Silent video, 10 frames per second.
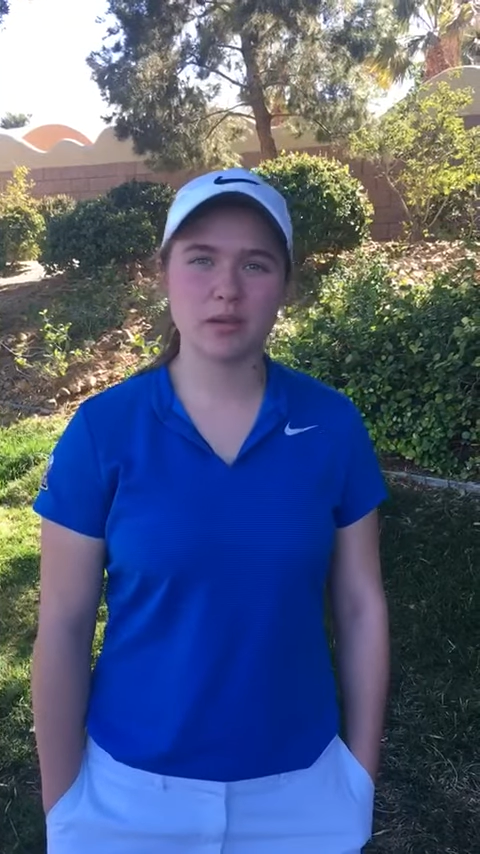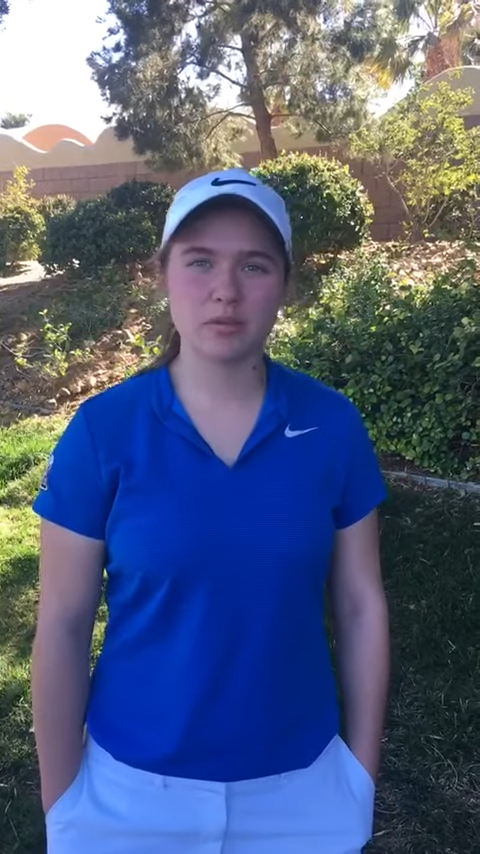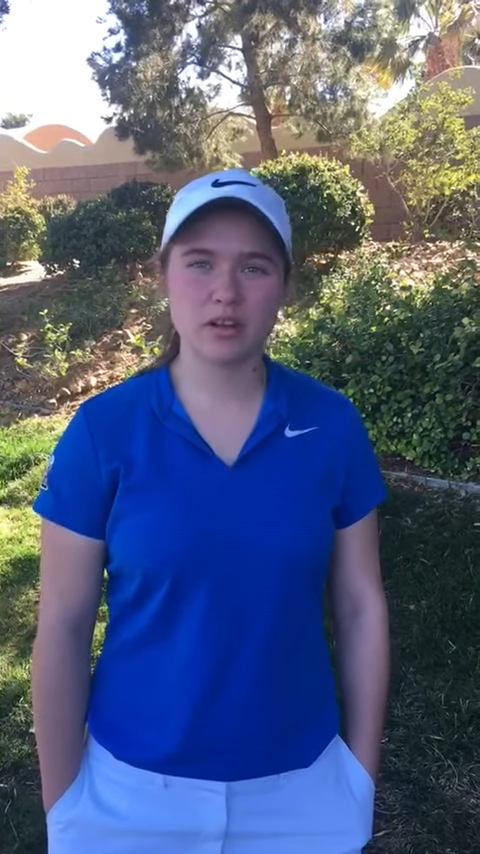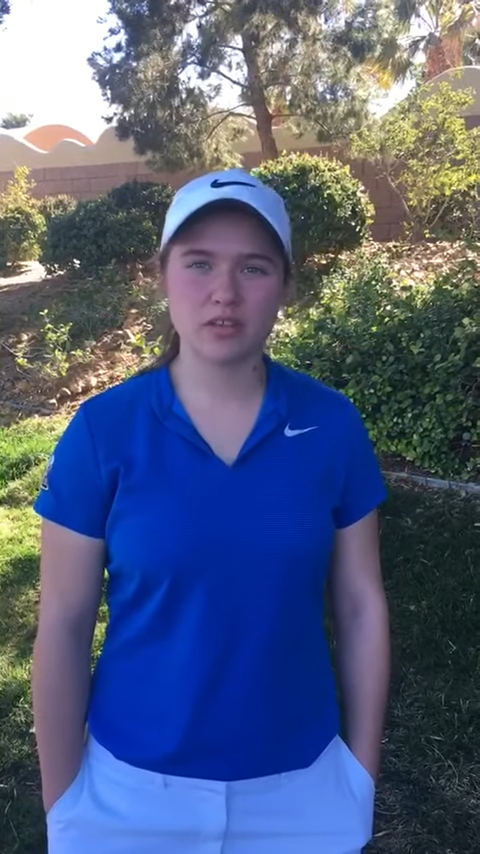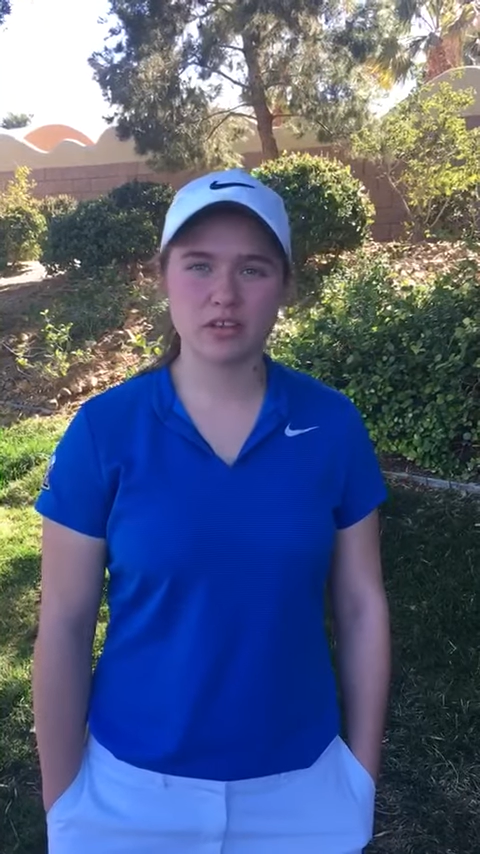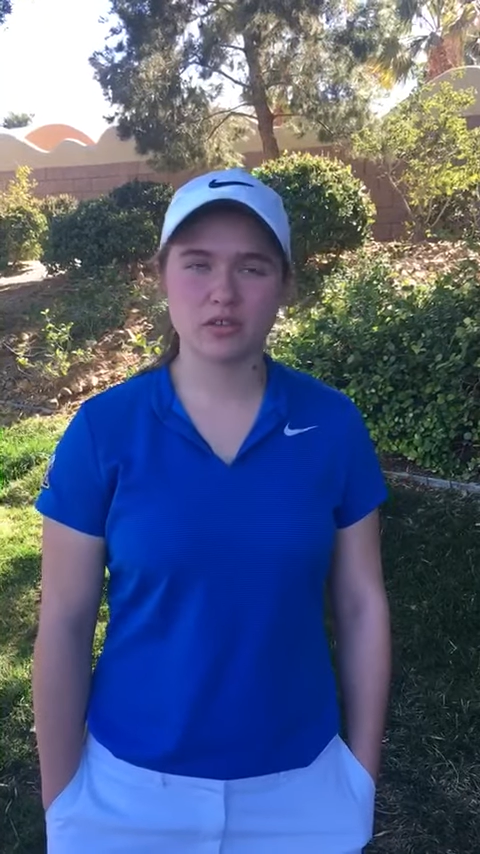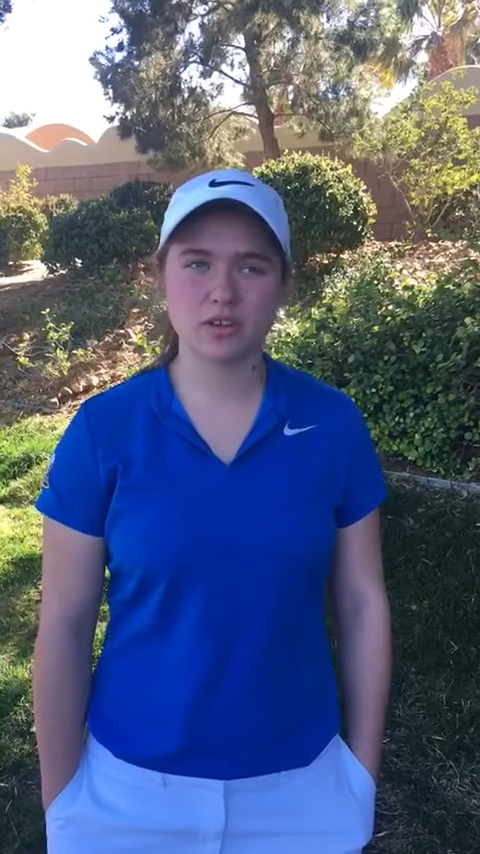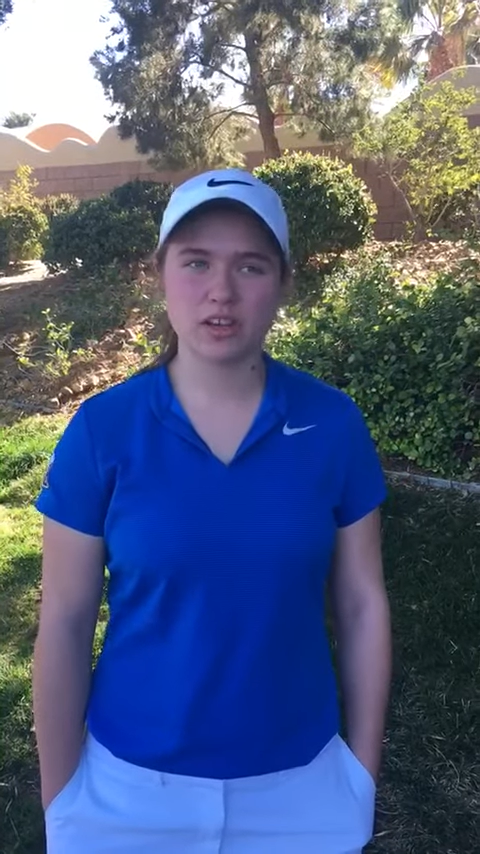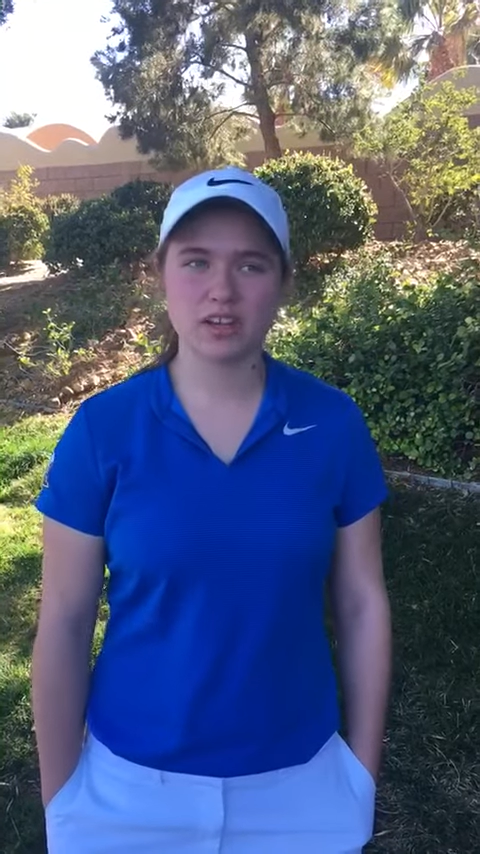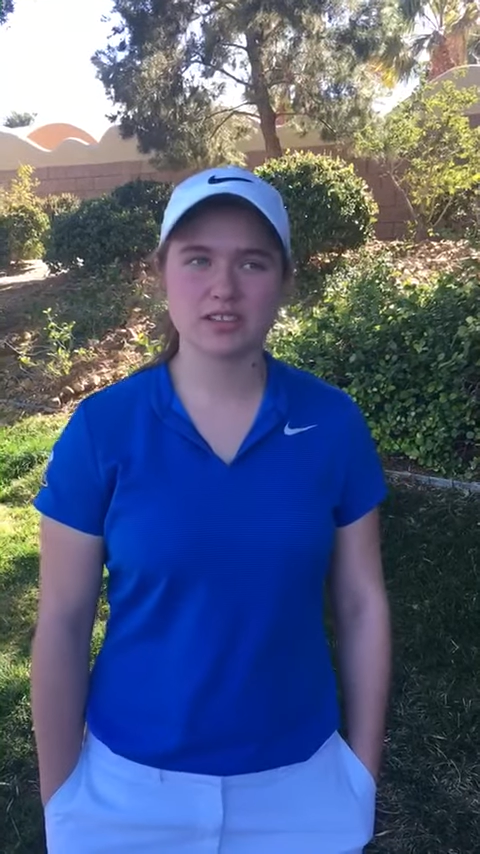keep it on the
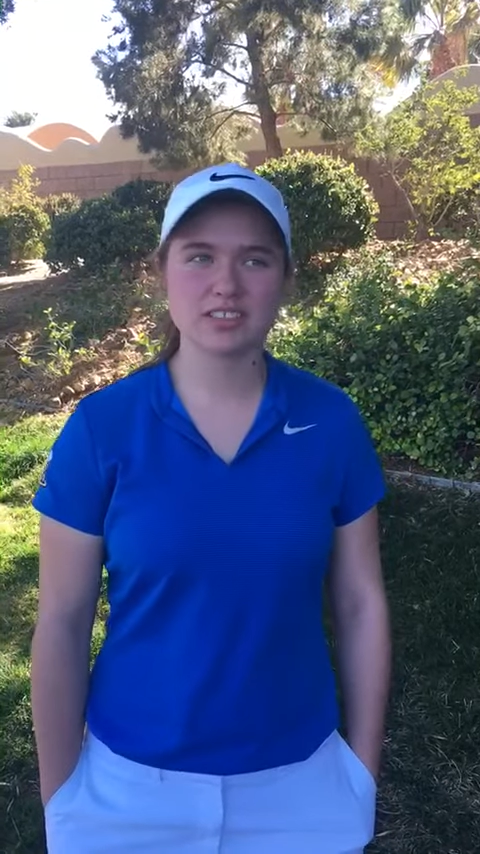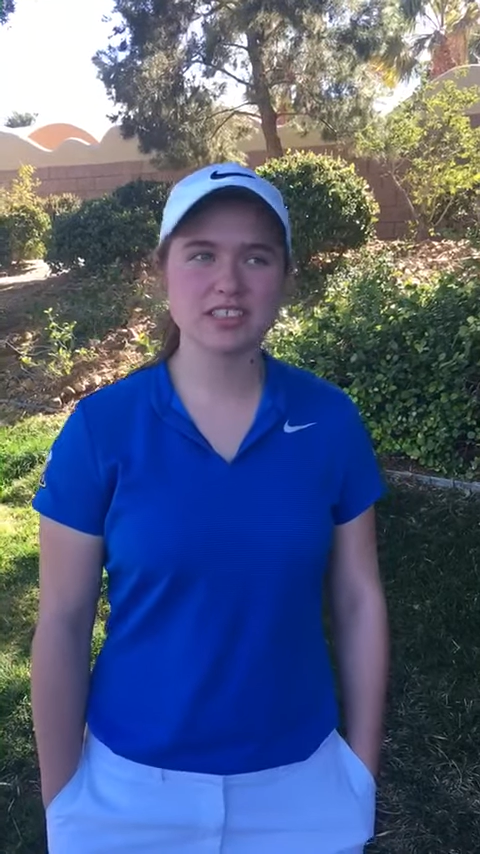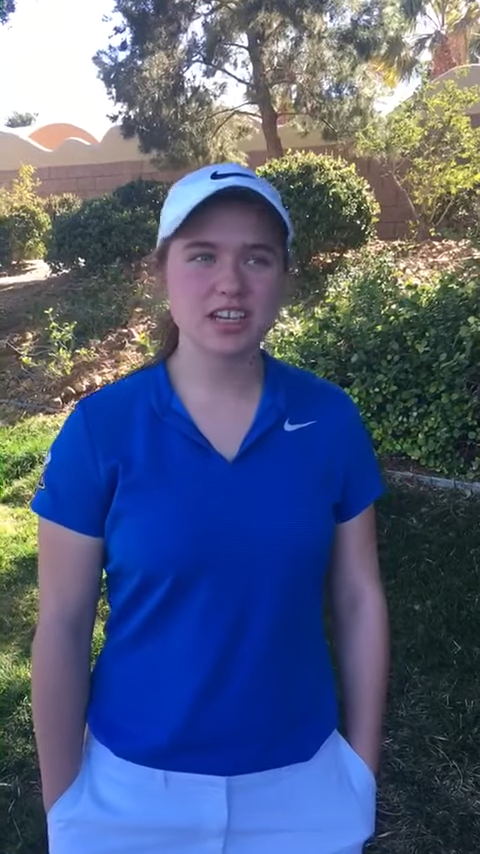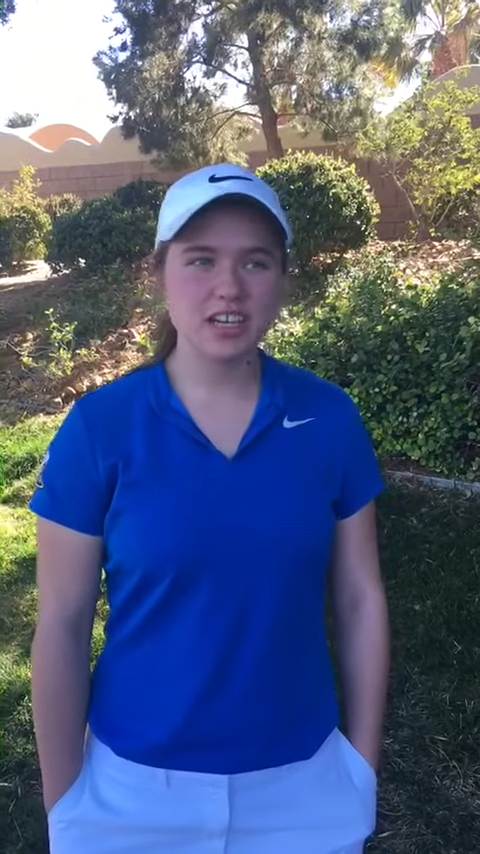greens,